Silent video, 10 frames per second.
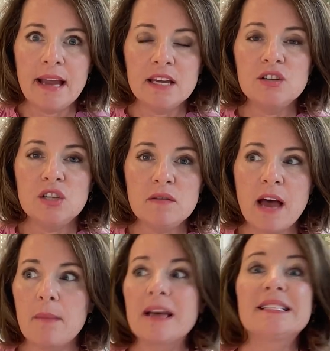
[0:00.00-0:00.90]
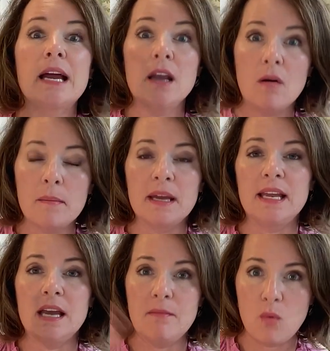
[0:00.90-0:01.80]
I can do that because I know I'm going
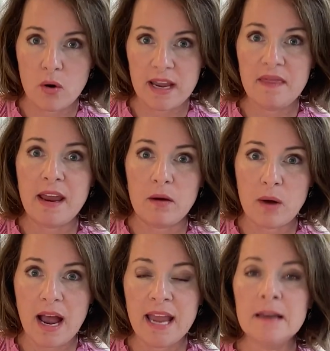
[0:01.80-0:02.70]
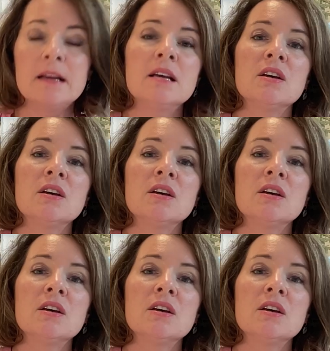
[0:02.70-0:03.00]
to get more in there, right?